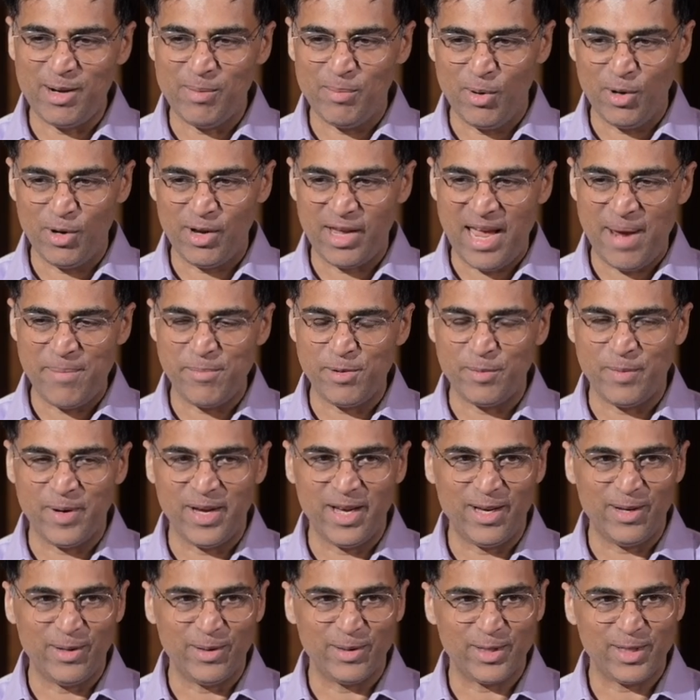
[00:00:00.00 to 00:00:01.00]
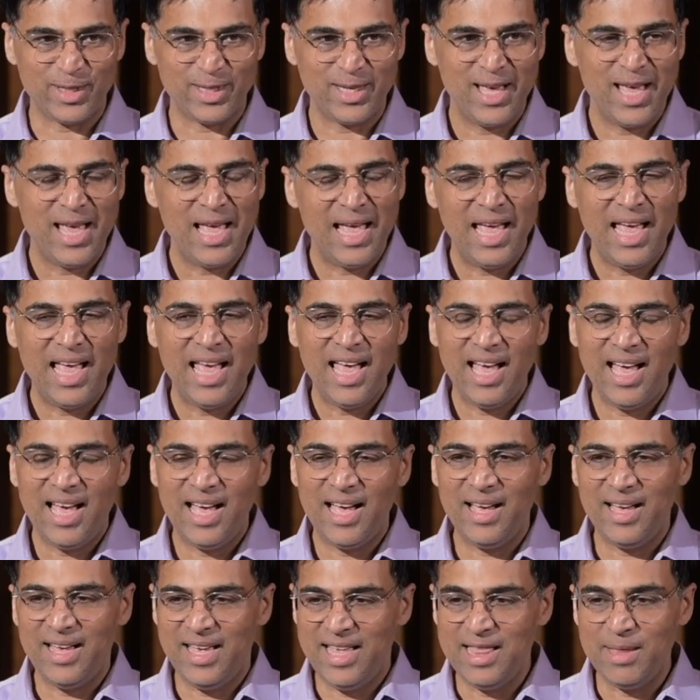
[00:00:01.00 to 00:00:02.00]
book came to my house
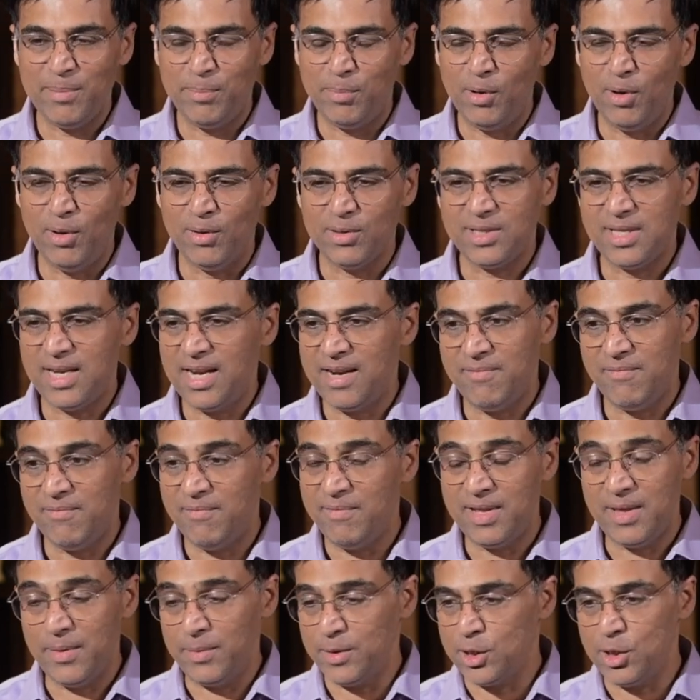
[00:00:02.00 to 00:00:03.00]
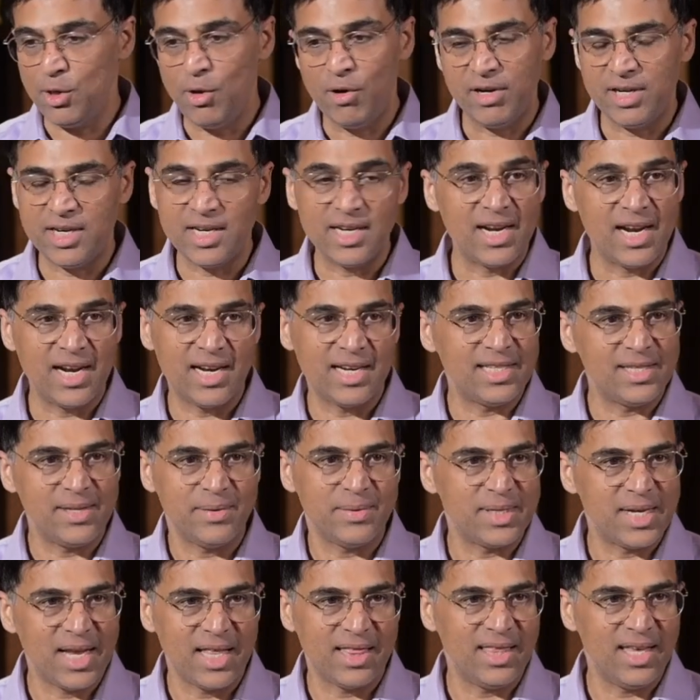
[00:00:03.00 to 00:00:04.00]
in the post, and there was no return address,
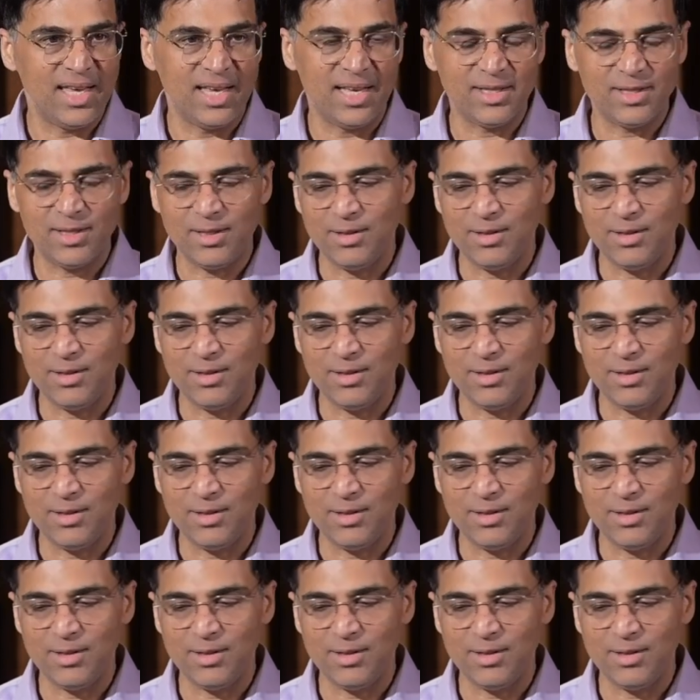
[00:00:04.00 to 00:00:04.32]
there was nothing.